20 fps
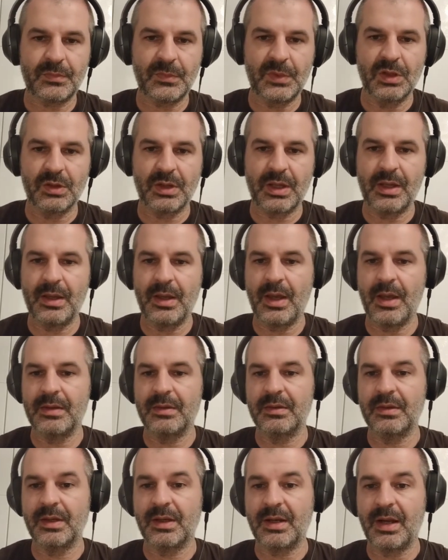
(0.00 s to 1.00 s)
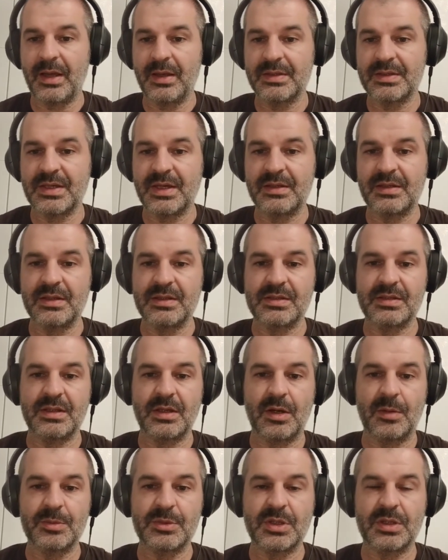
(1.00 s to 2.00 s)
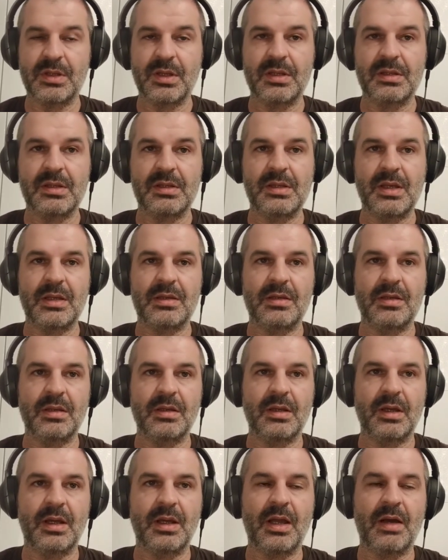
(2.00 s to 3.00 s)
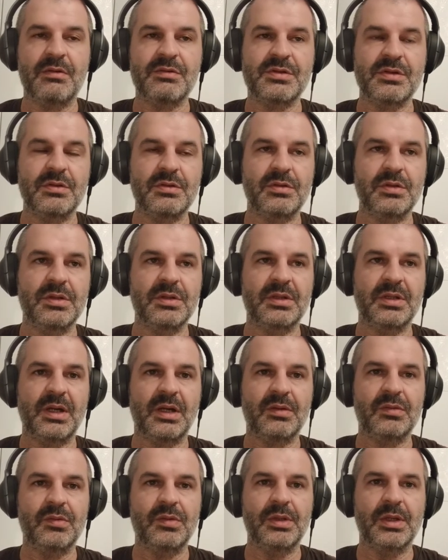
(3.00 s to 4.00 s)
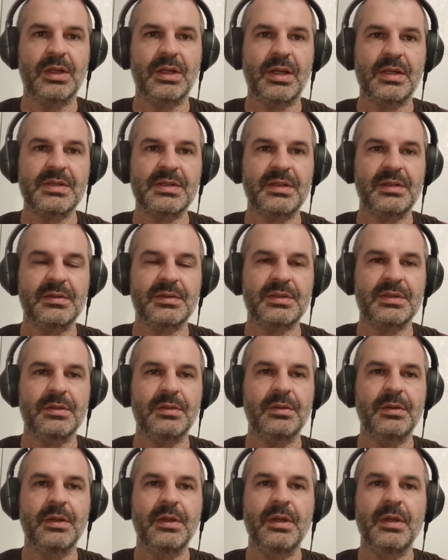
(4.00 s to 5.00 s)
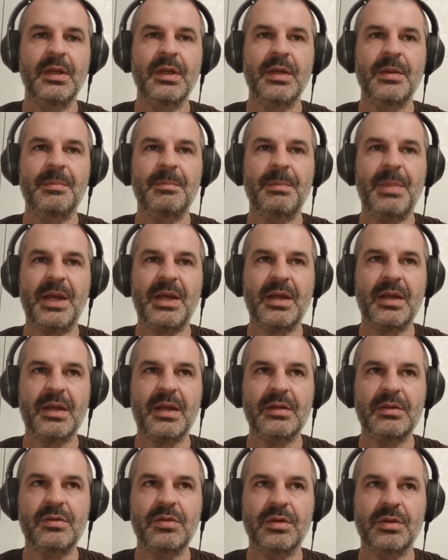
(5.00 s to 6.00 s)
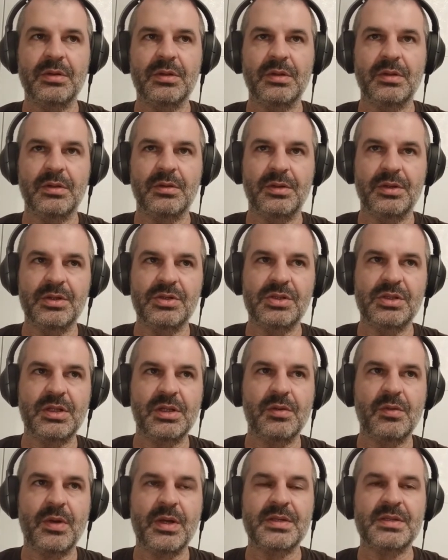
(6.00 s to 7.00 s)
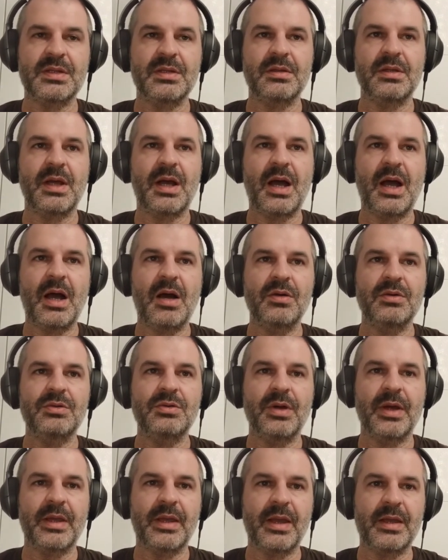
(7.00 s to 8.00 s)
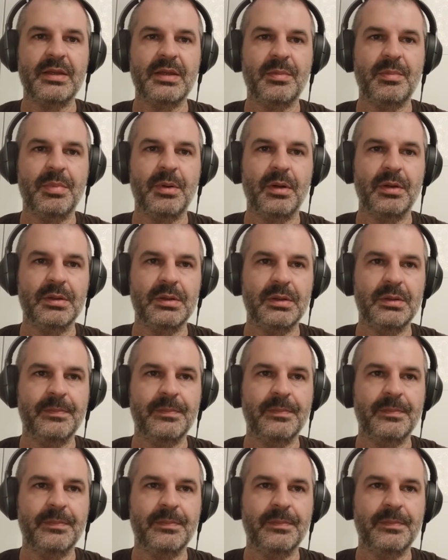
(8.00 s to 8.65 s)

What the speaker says: Okay, and the client set is the object that allows you to interact with the cluster. So back again to the original question, how do I get a pod?